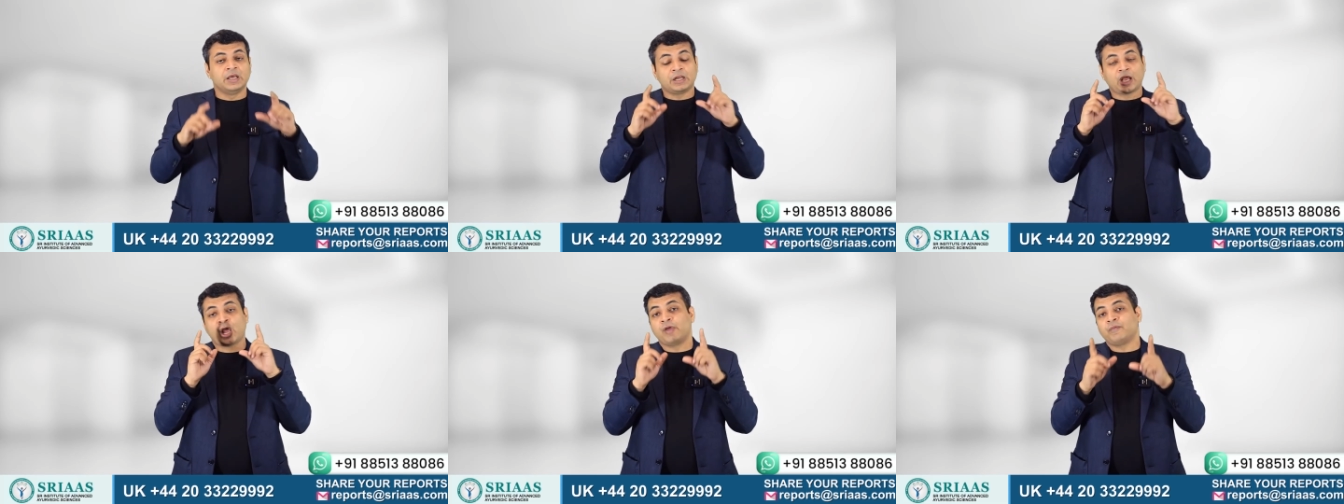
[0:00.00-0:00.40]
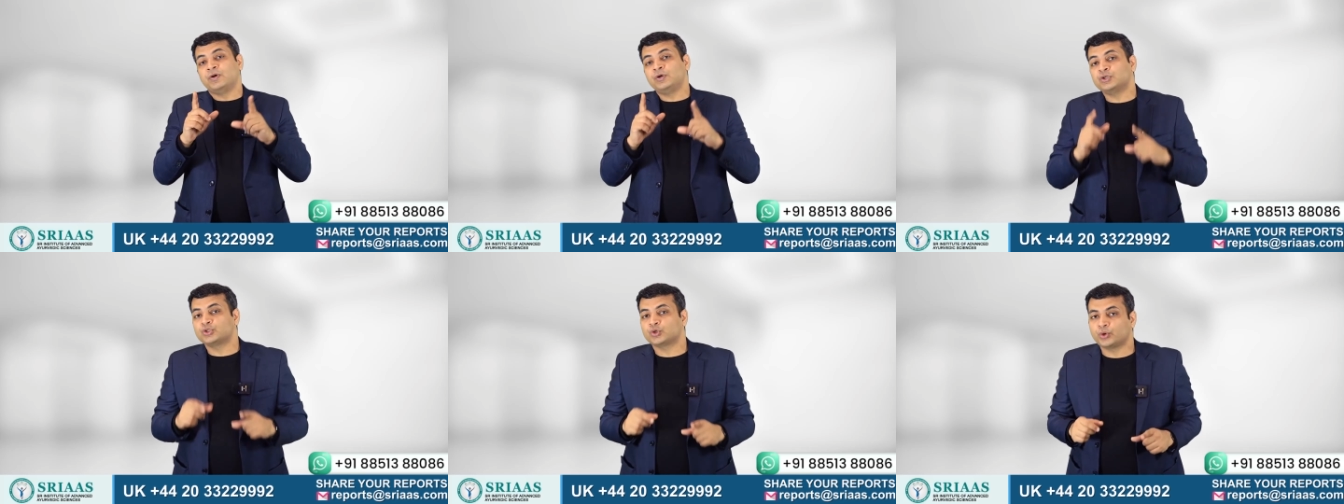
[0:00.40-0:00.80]
Now I
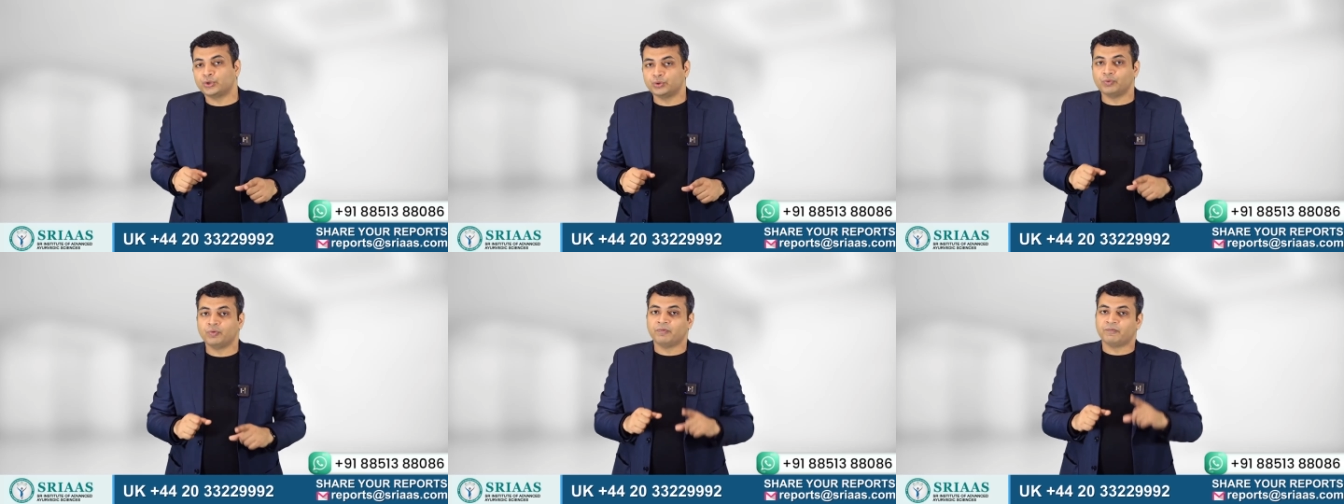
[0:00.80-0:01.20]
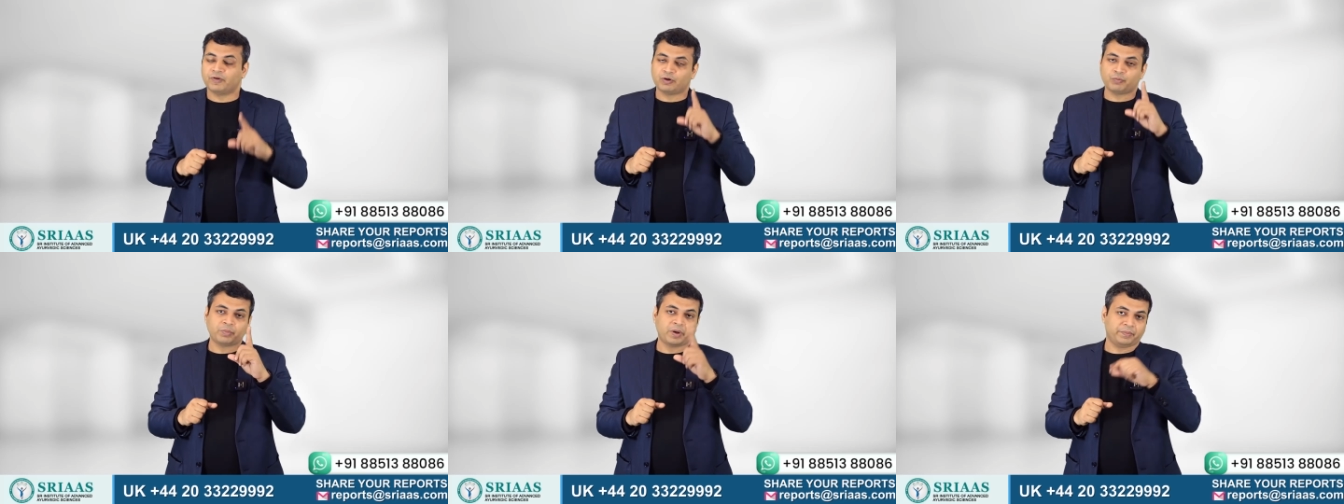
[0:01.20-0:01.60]
want to show you
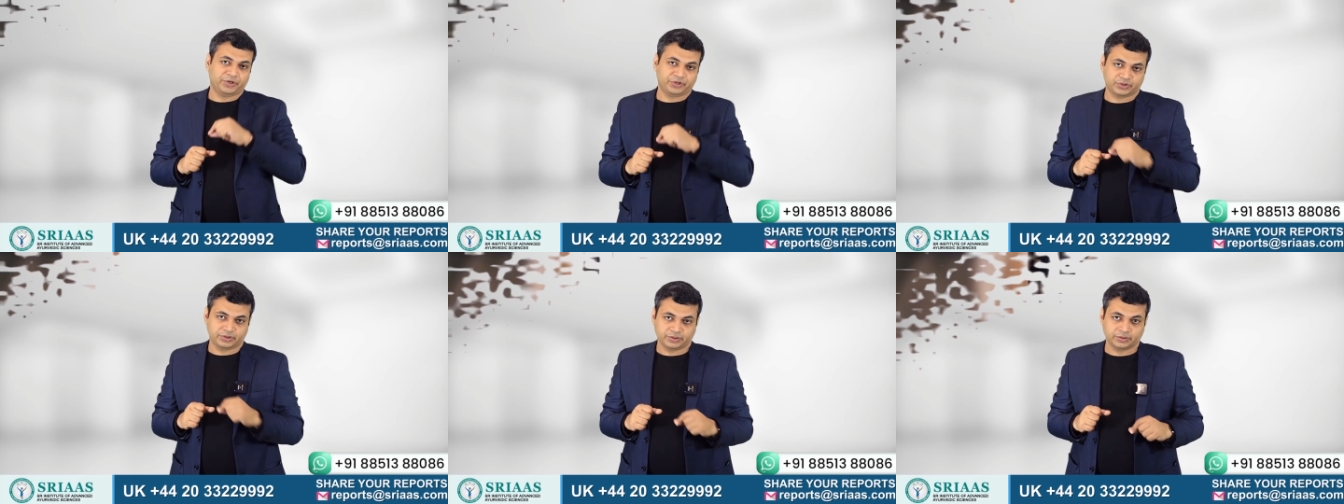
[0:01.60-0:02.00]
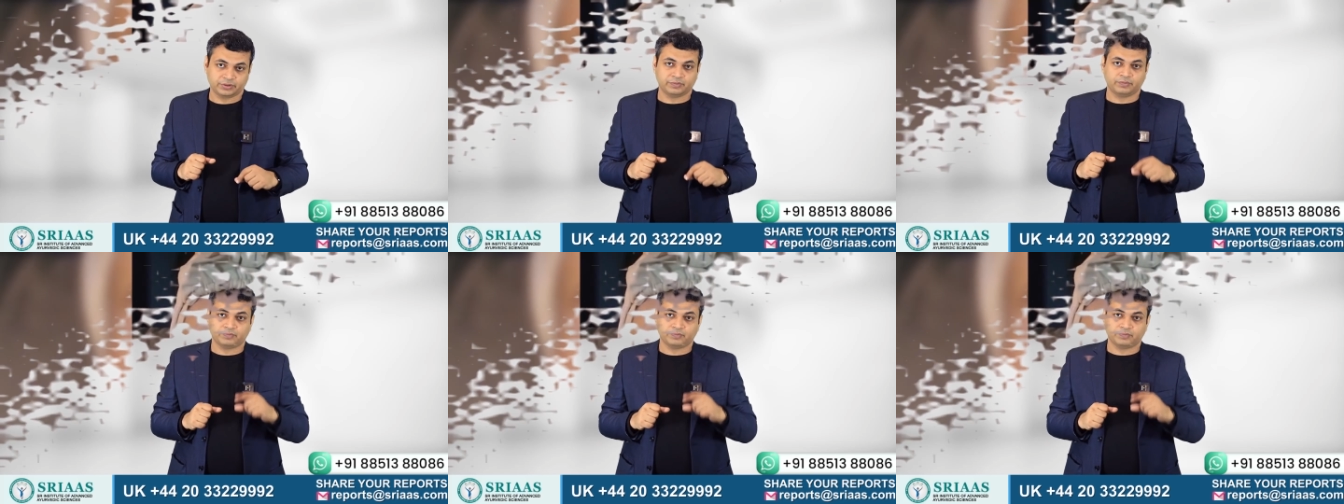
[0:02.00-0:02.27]
one of my patients.